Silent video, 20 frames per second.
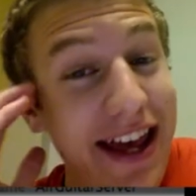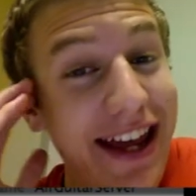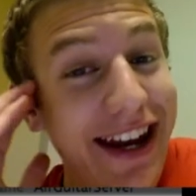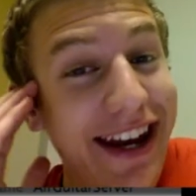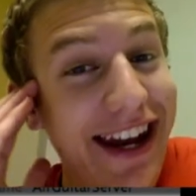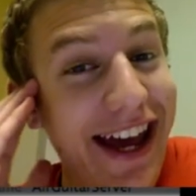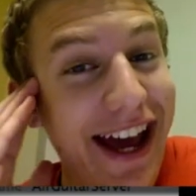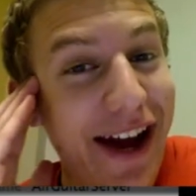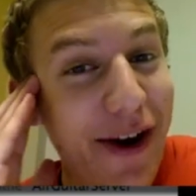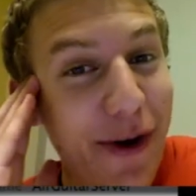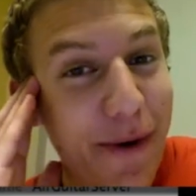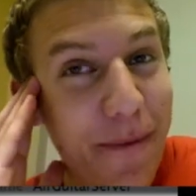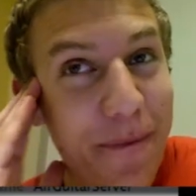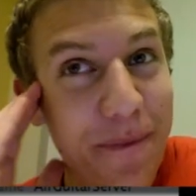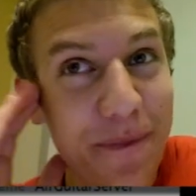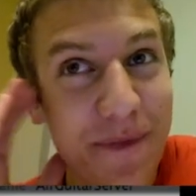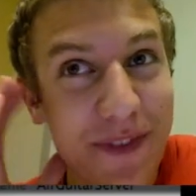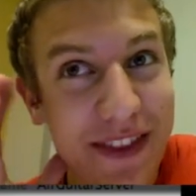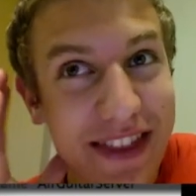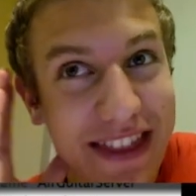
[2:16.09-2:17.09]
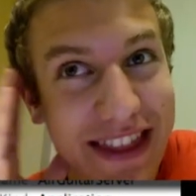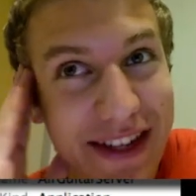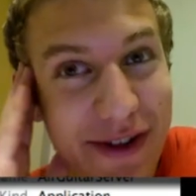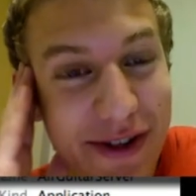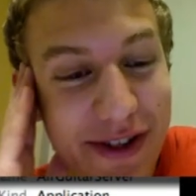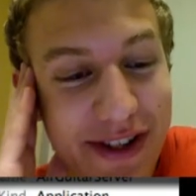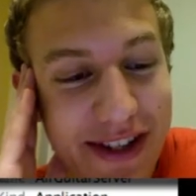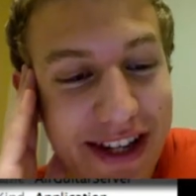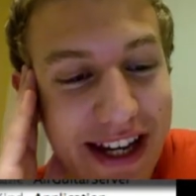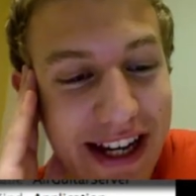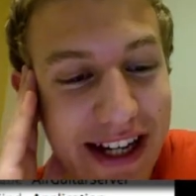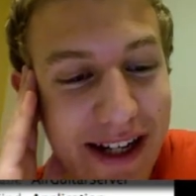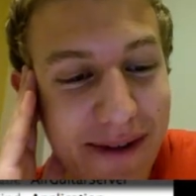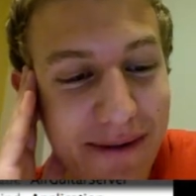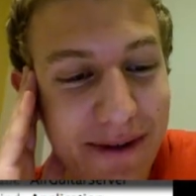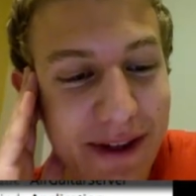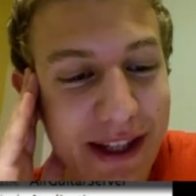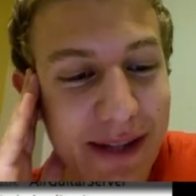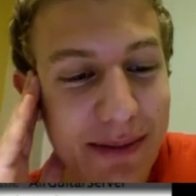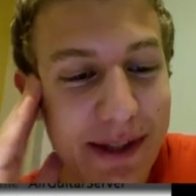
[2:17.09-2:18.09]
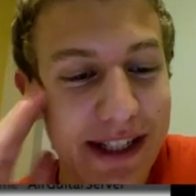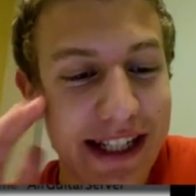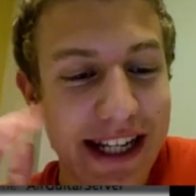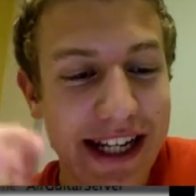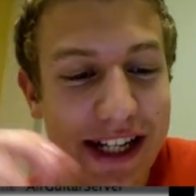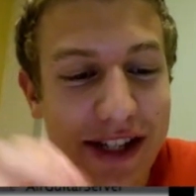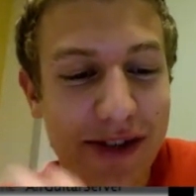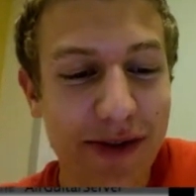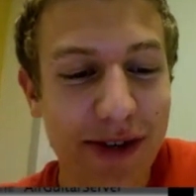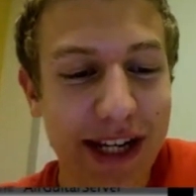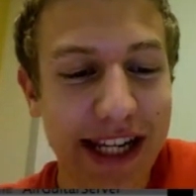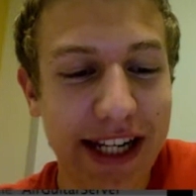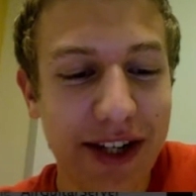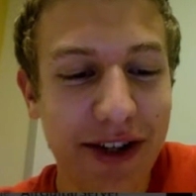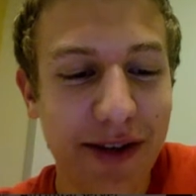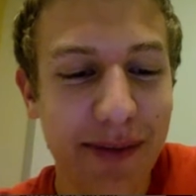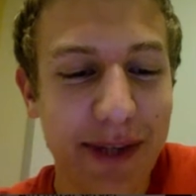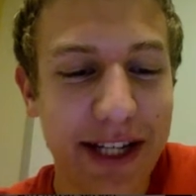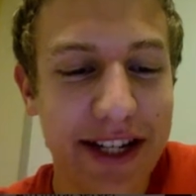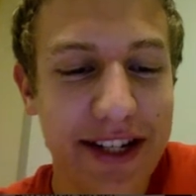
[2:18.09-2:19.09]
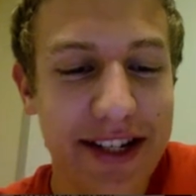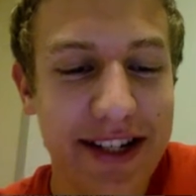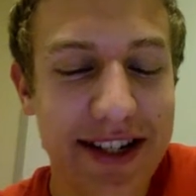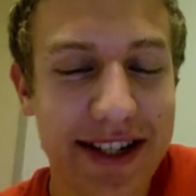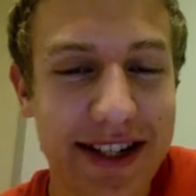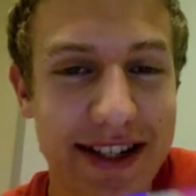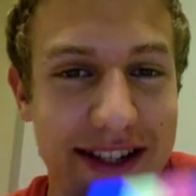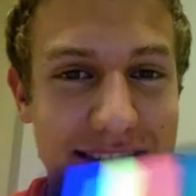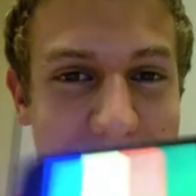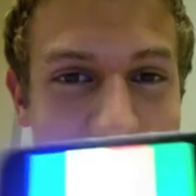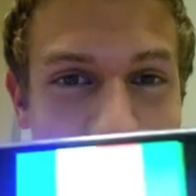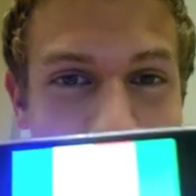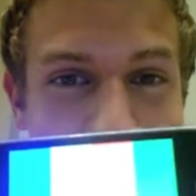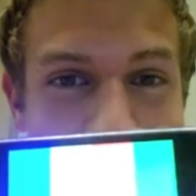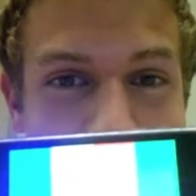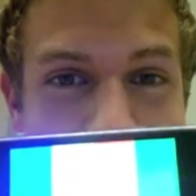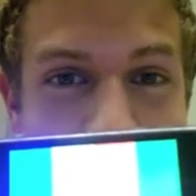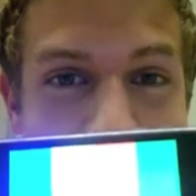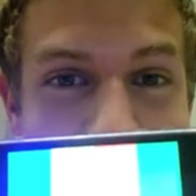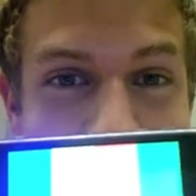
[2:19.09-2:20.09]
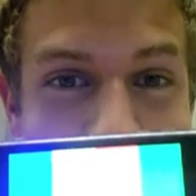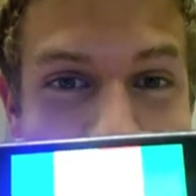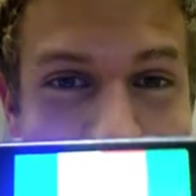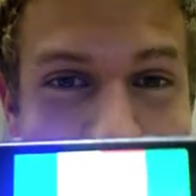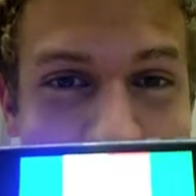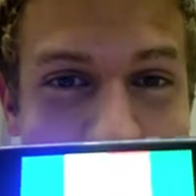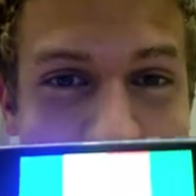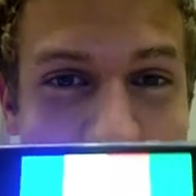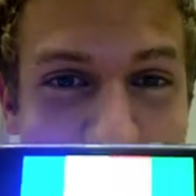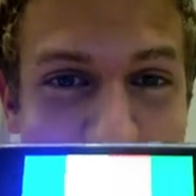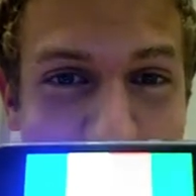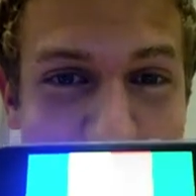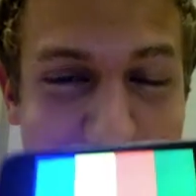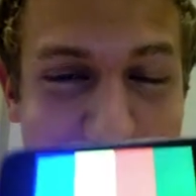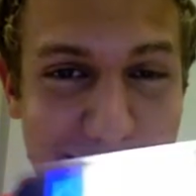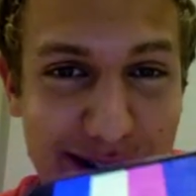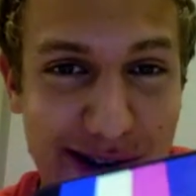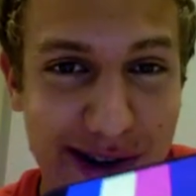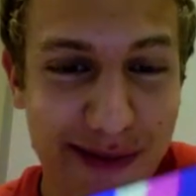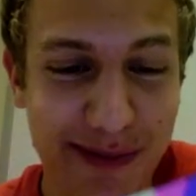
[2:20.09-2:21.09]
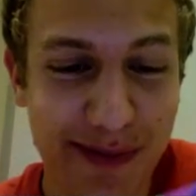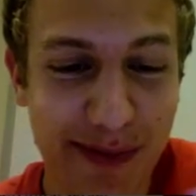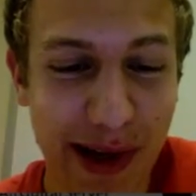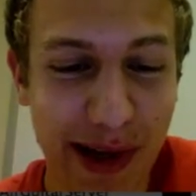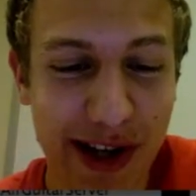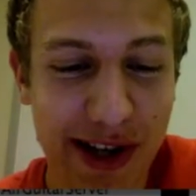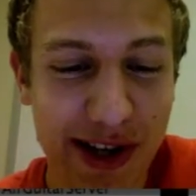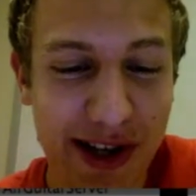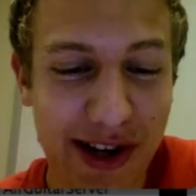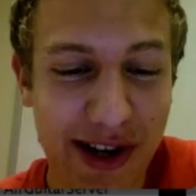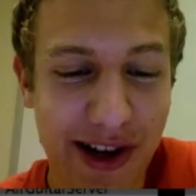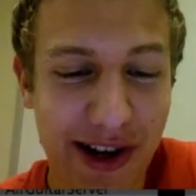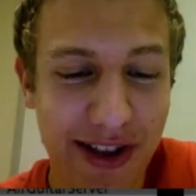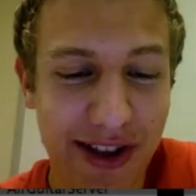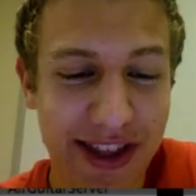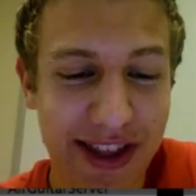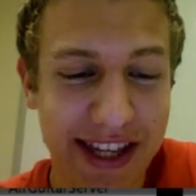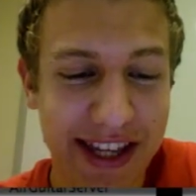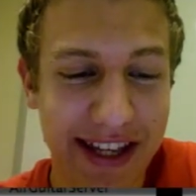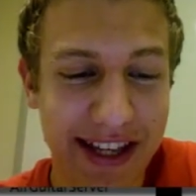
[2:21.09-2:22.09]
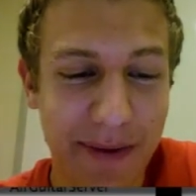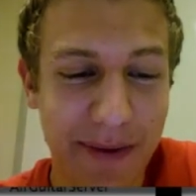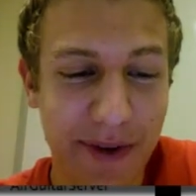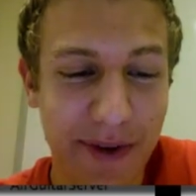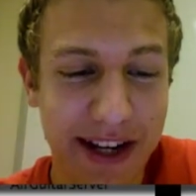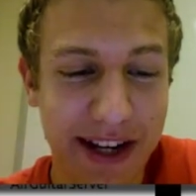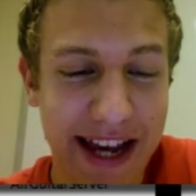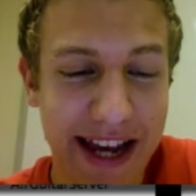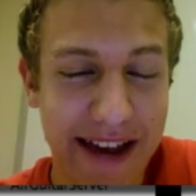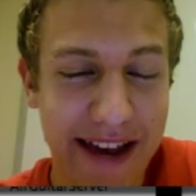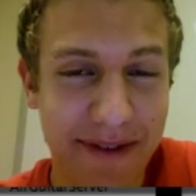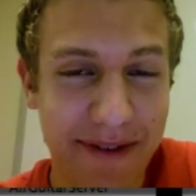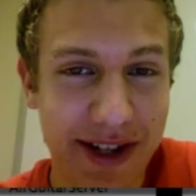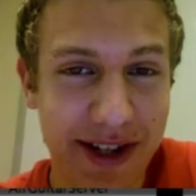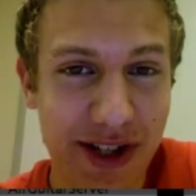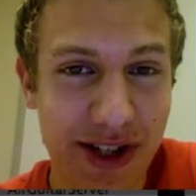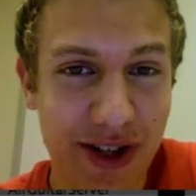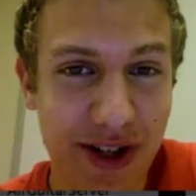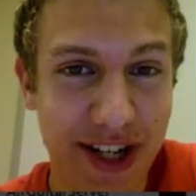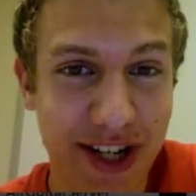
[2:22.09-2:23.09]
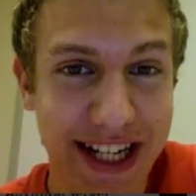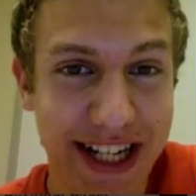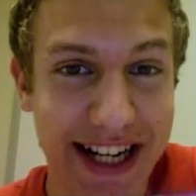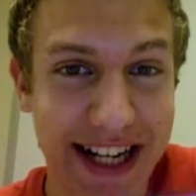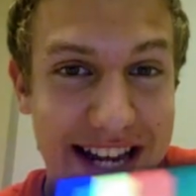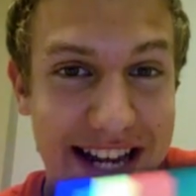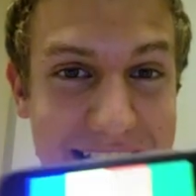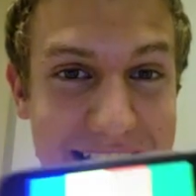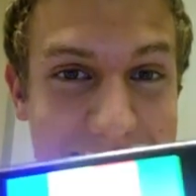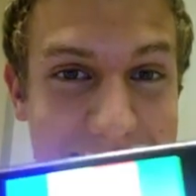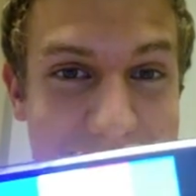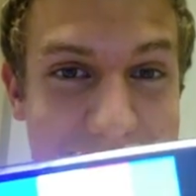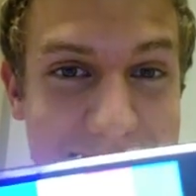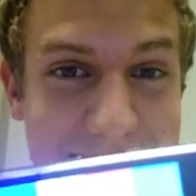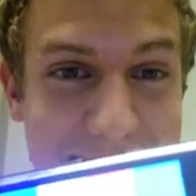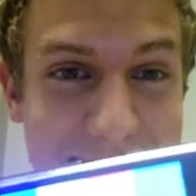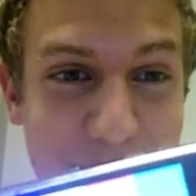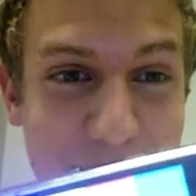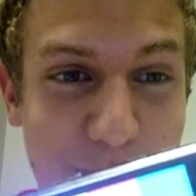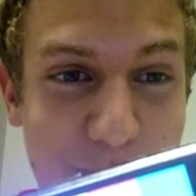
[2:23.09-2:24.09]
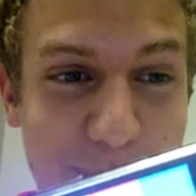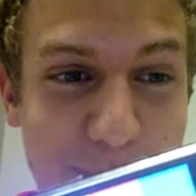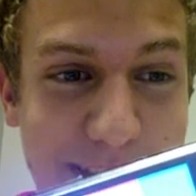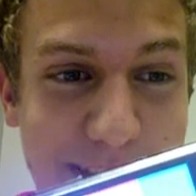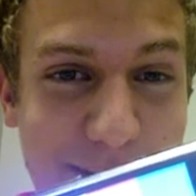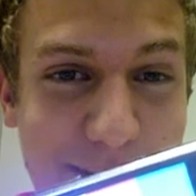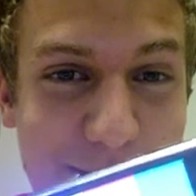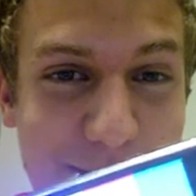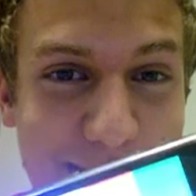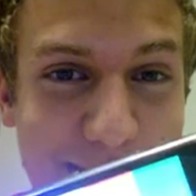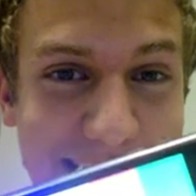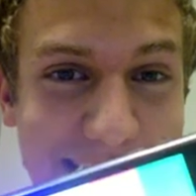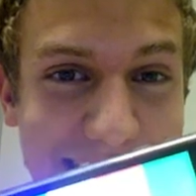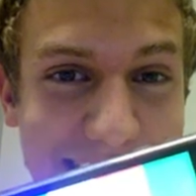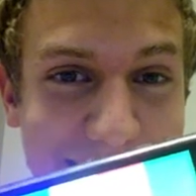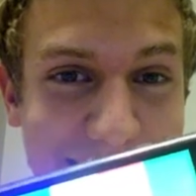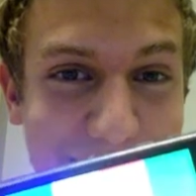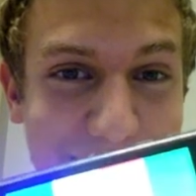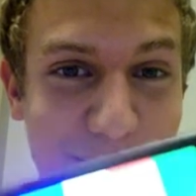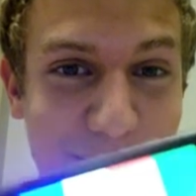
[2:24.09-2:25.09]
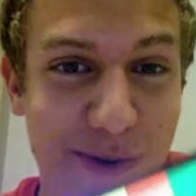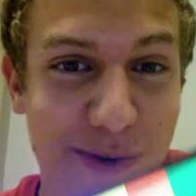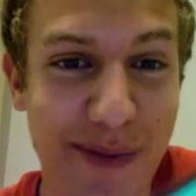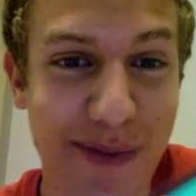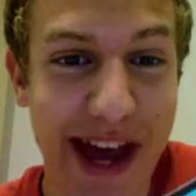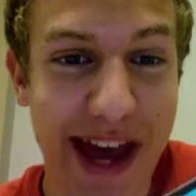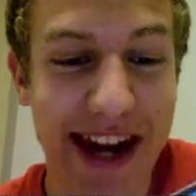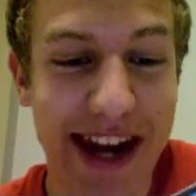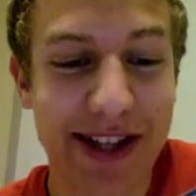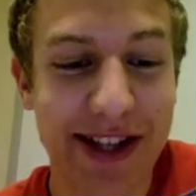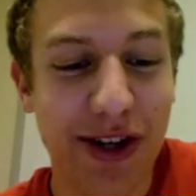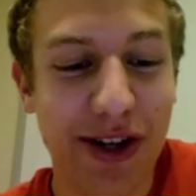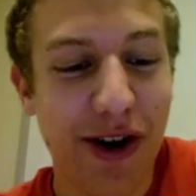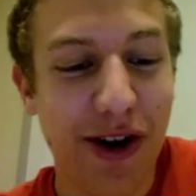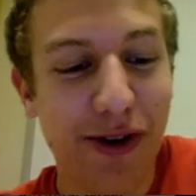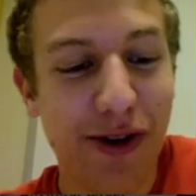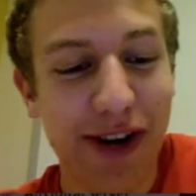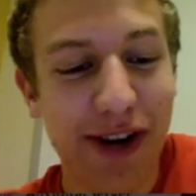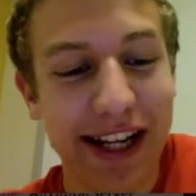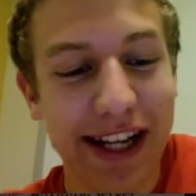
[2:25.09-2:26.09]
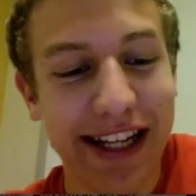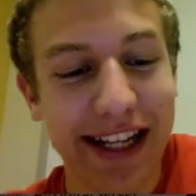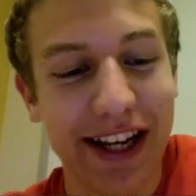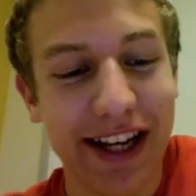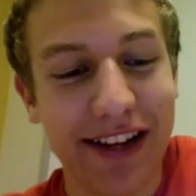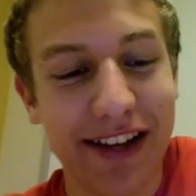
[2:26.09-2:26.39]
Now, there's kind of a limitation here because if I added in another button on the 3.5-inch screen, there would be hardly any room, and it's already,